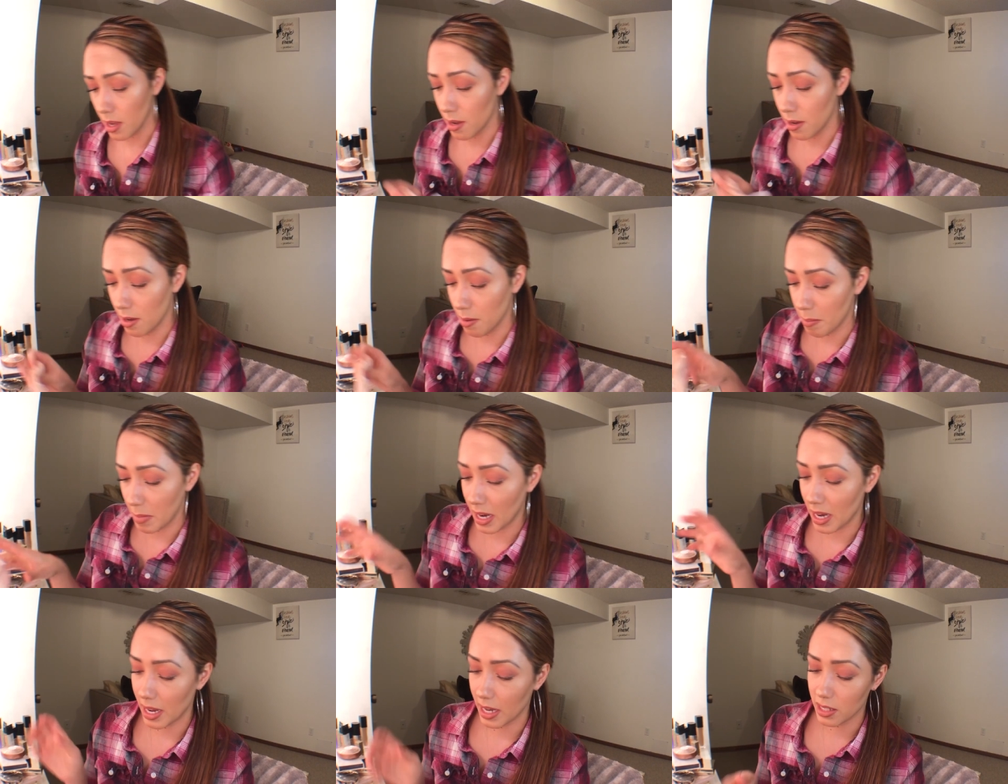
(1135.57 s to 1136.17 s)

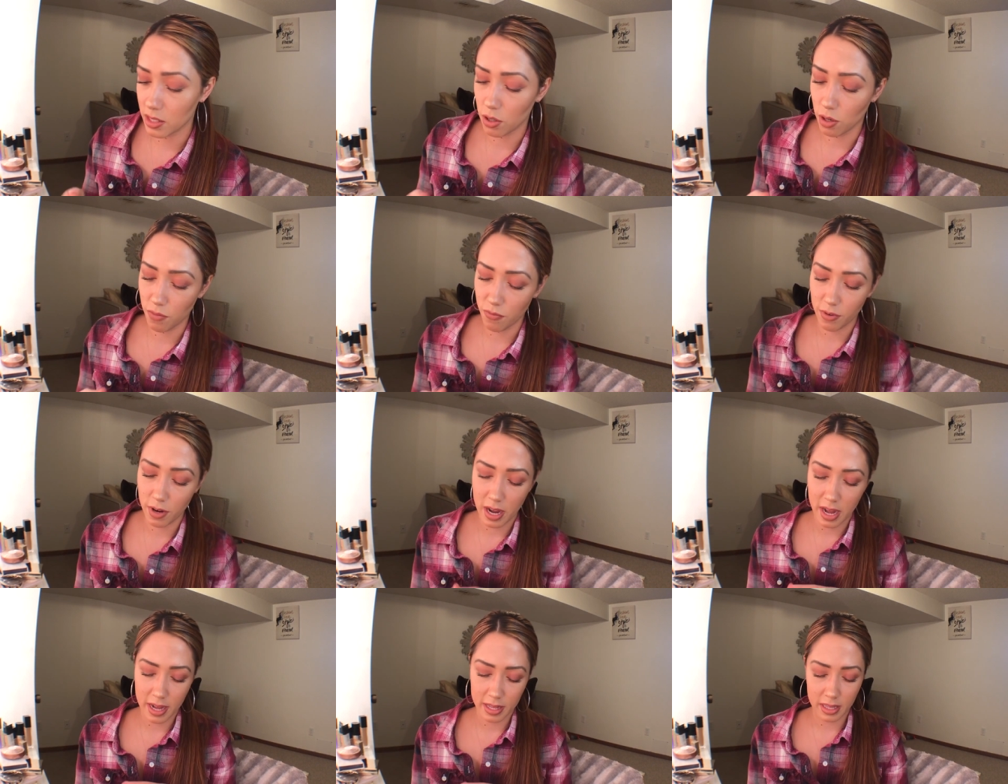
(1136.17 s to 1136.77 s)
My next
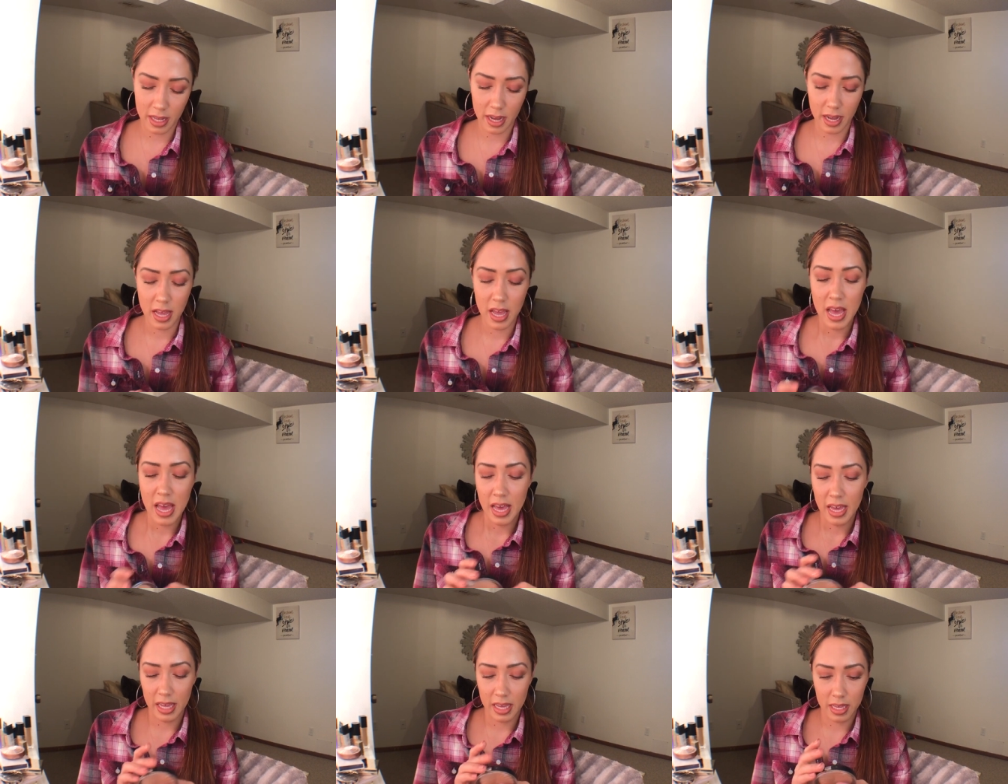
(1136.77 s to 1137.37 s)
OFRA highlight
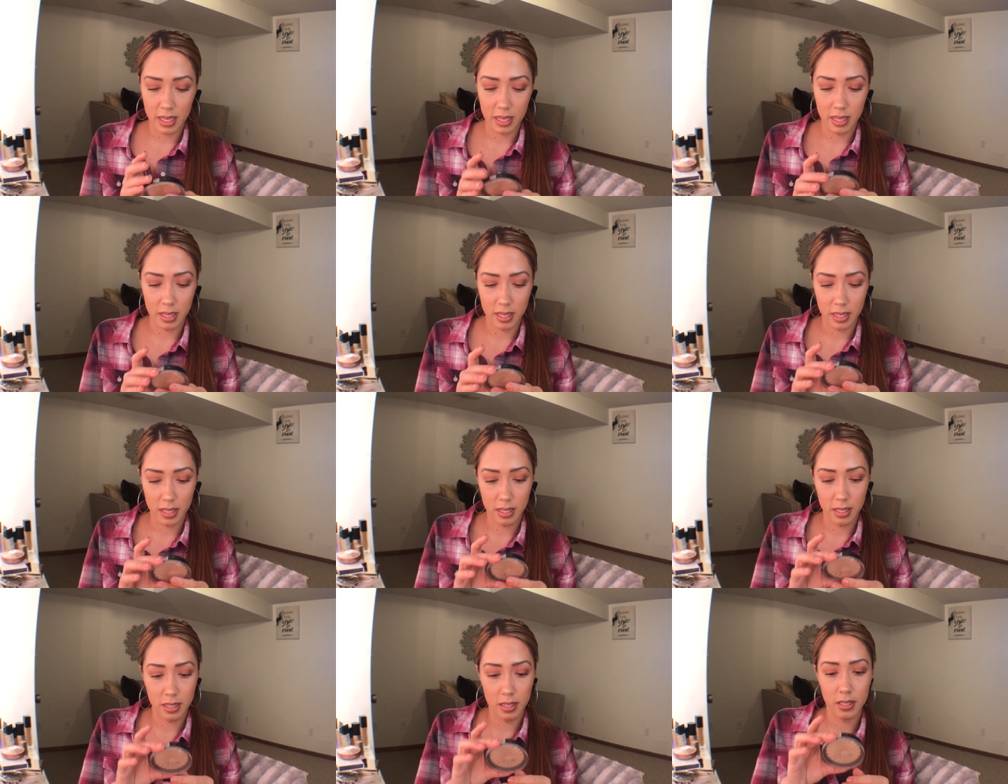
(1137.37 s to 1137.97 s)

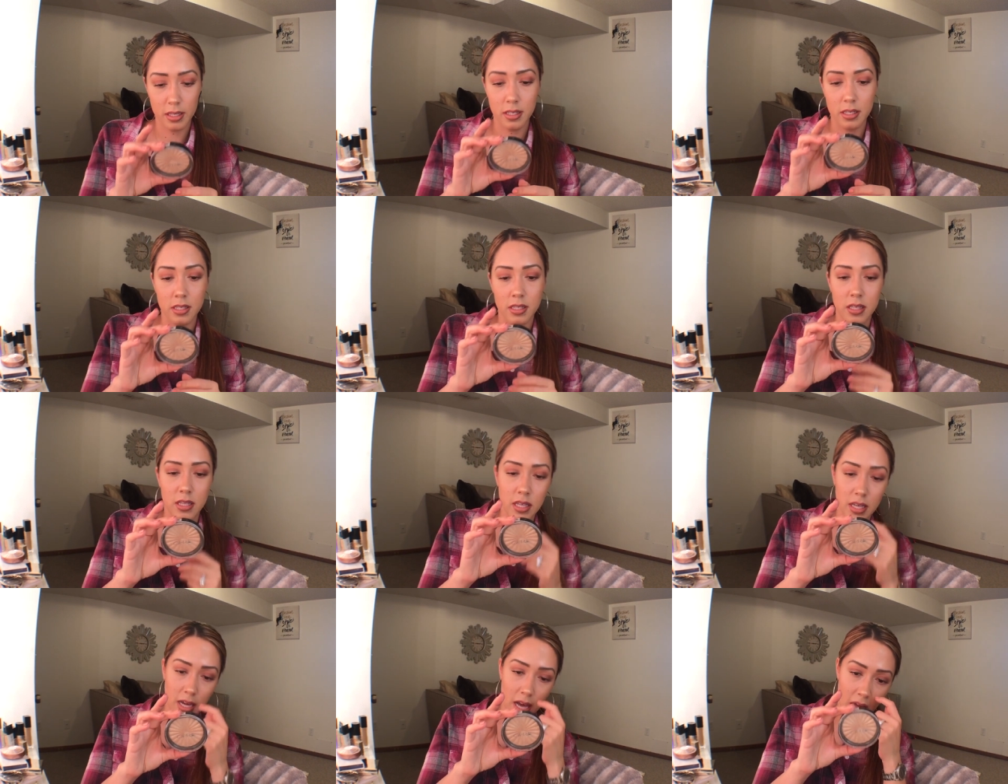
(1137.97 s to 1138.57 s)
is
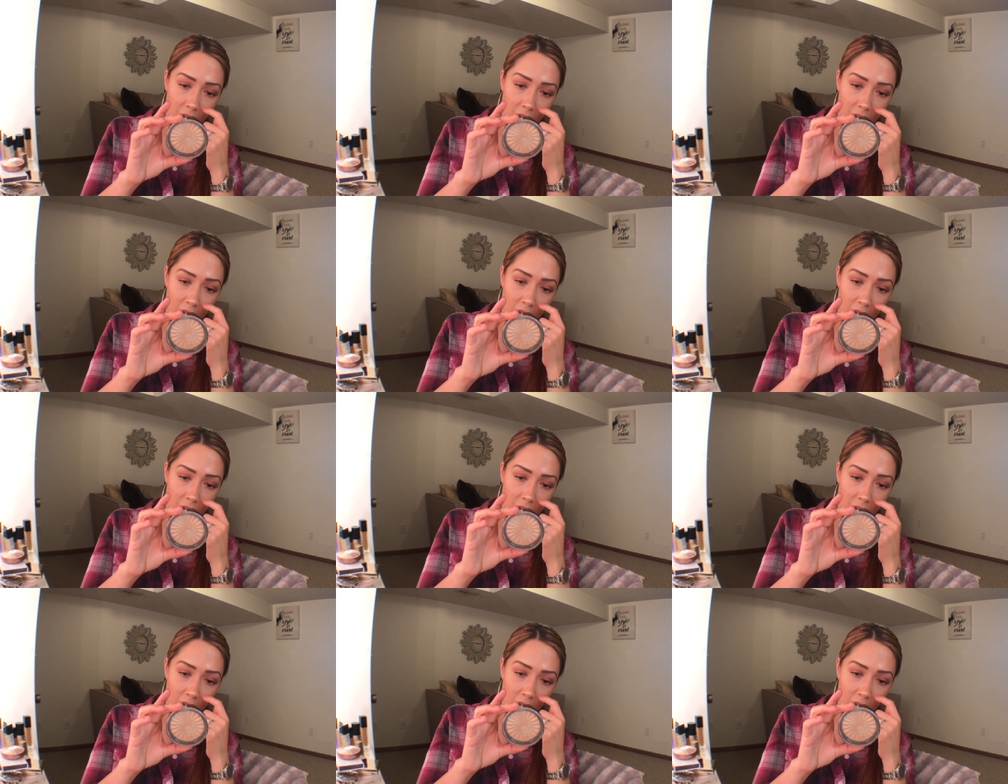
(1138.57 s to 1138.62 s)
the